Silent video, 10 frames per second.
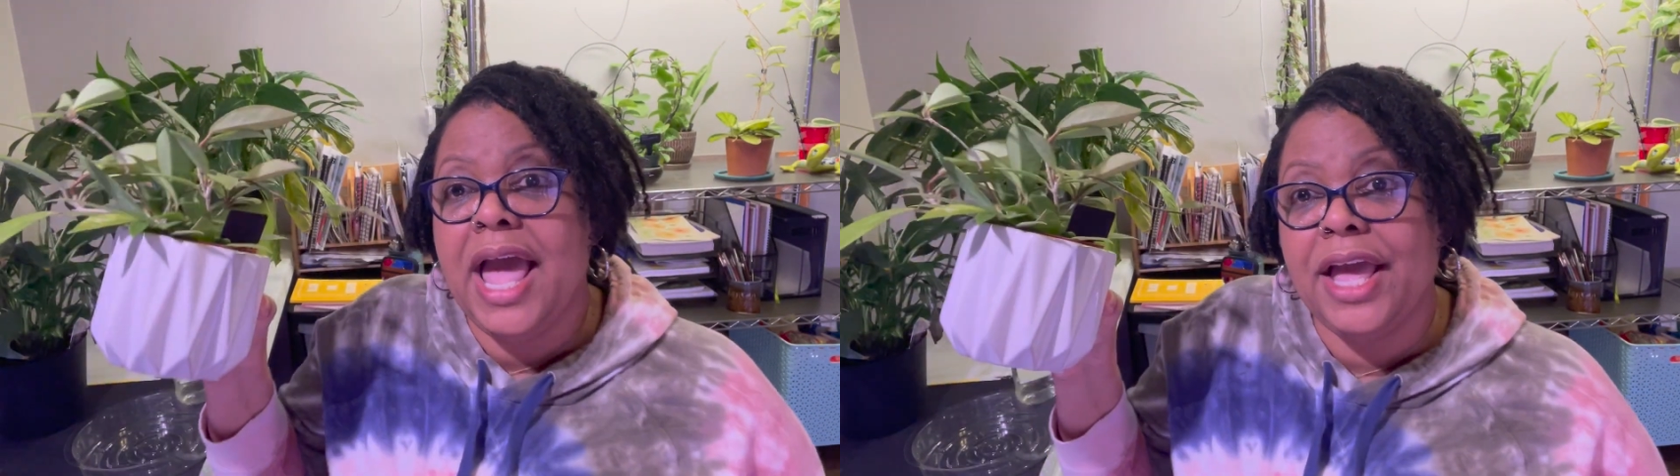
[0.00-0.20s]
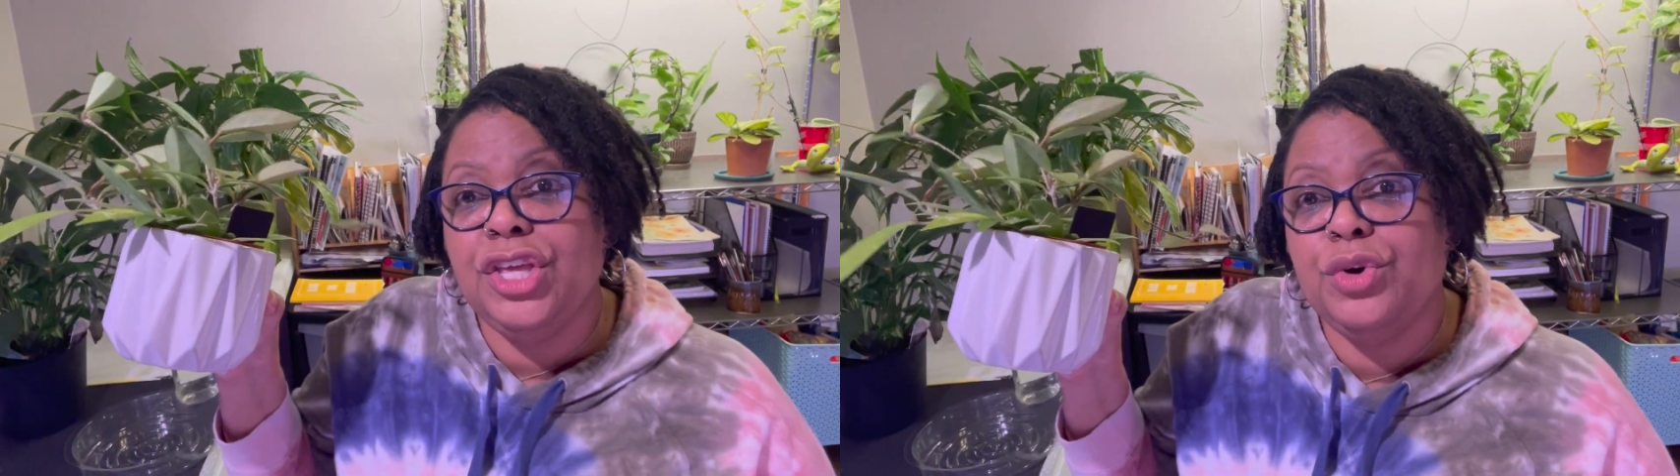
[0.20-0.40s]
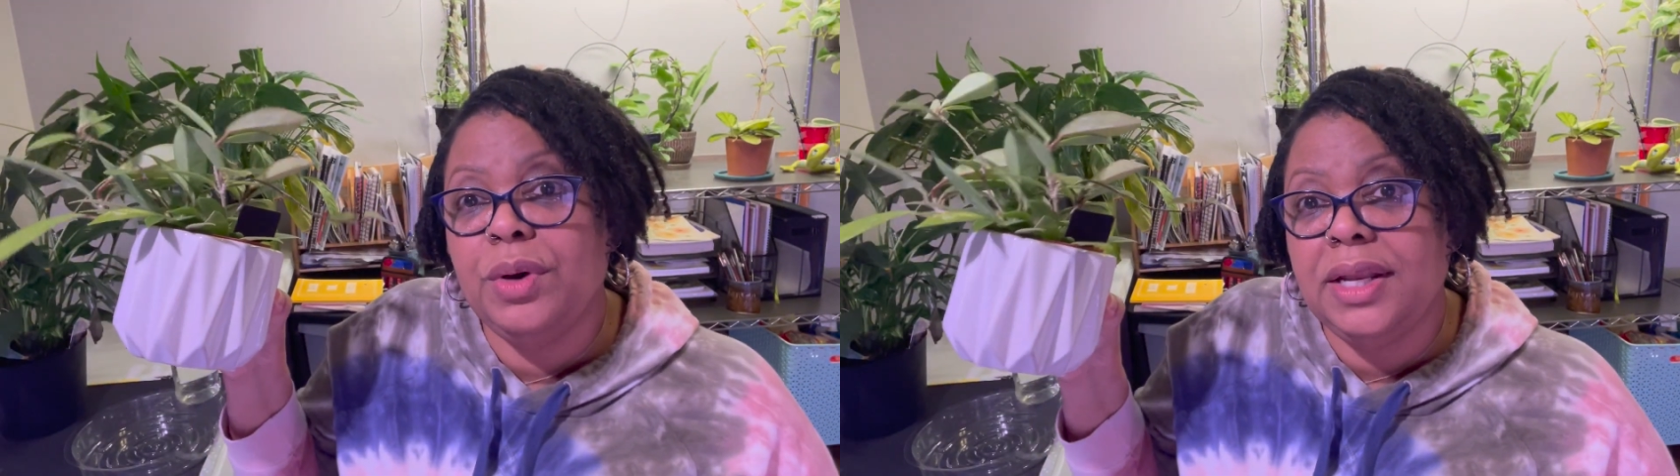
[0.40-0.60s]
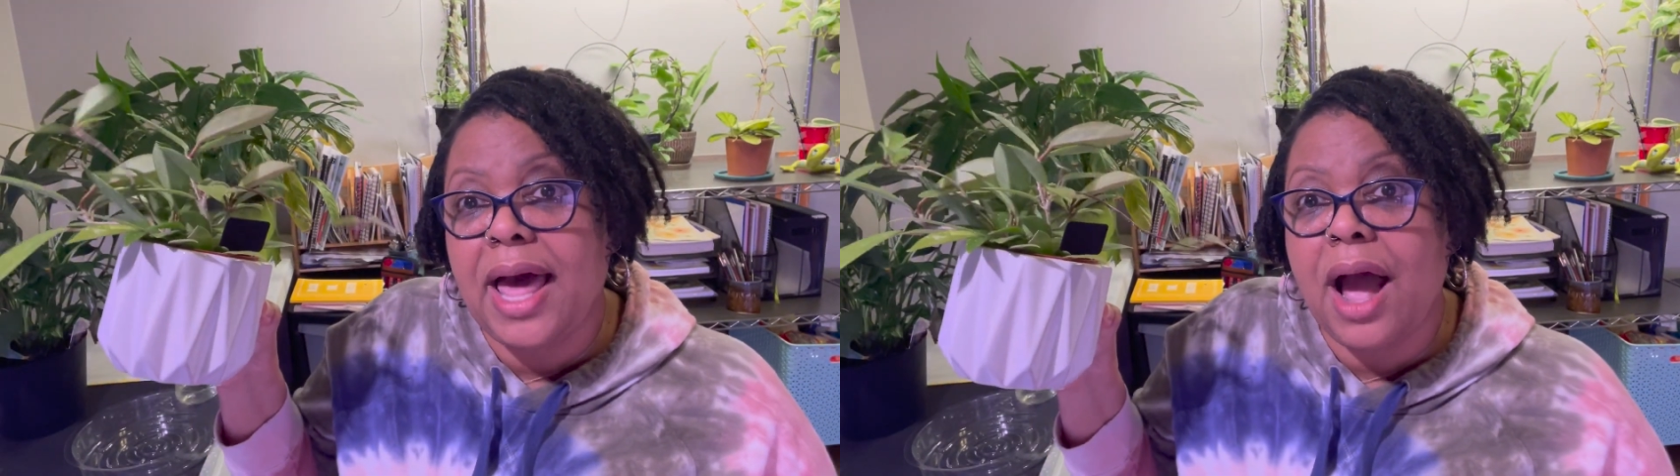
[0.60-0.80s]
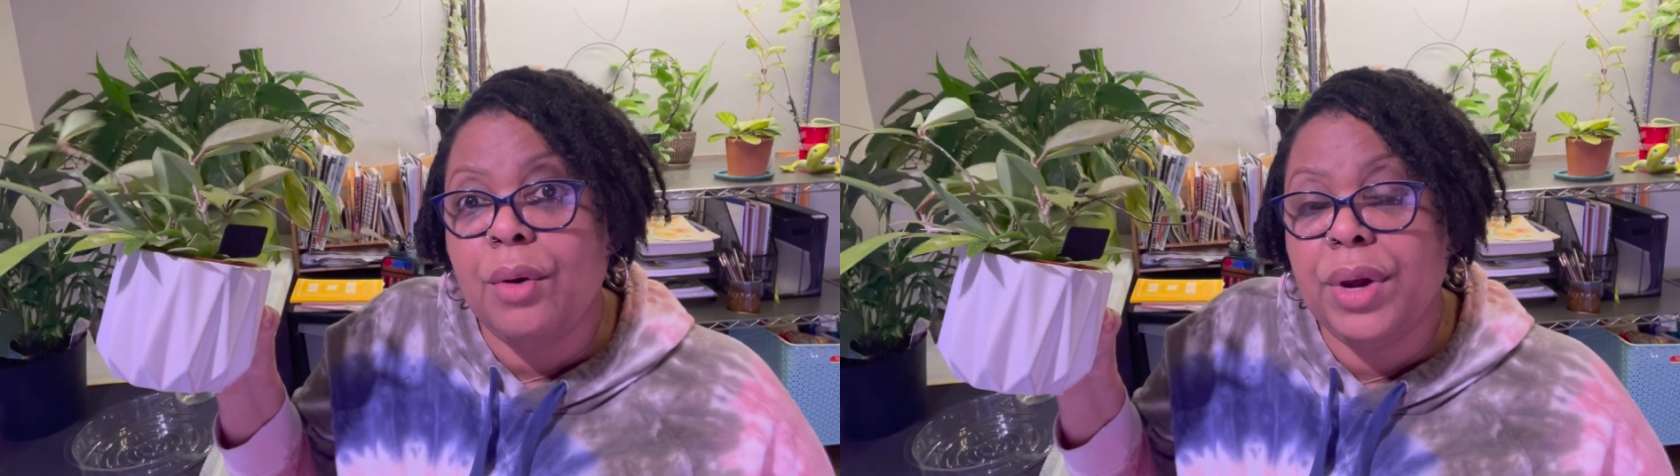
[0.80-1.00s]
and you
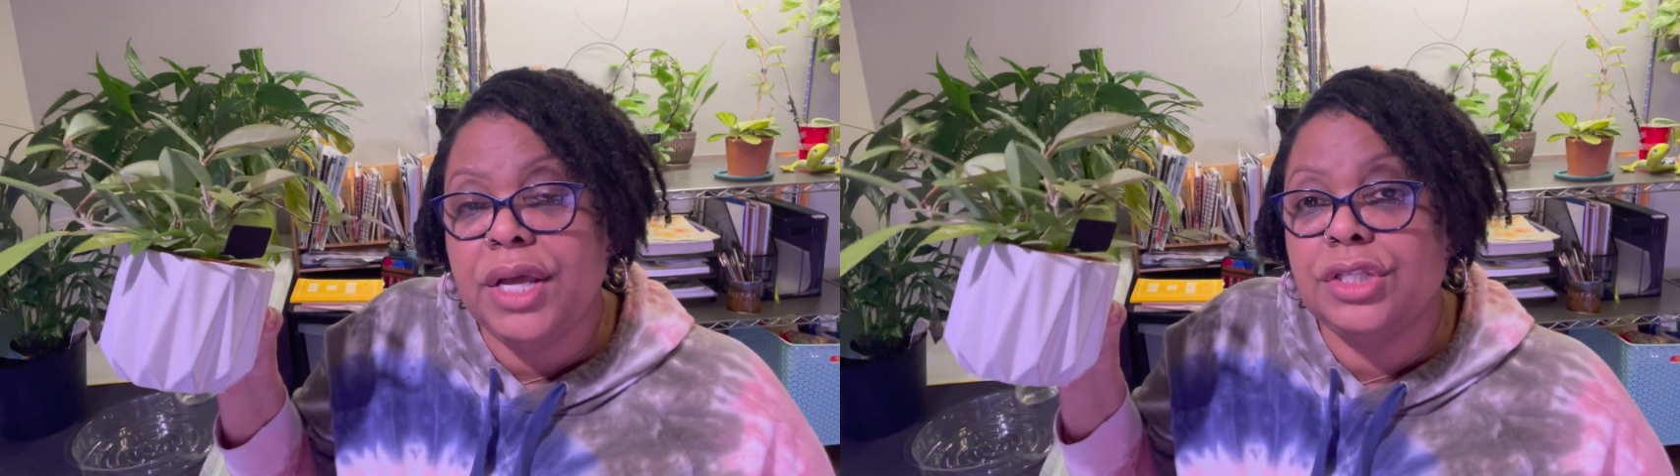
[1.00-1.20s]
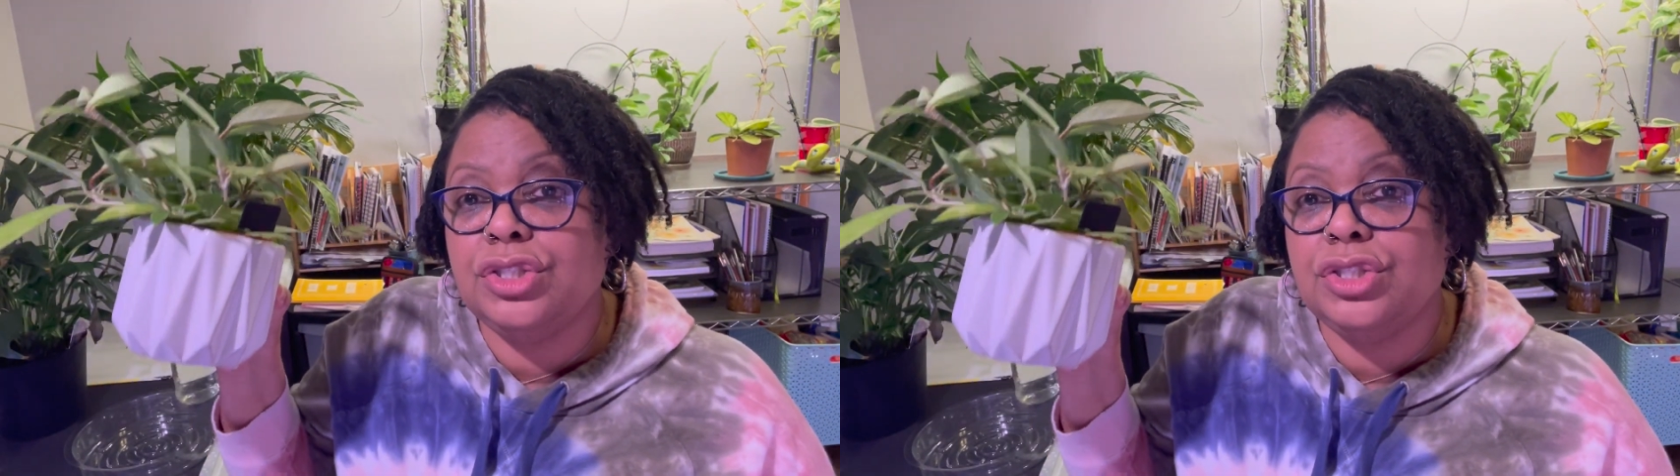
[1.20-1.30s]
allow it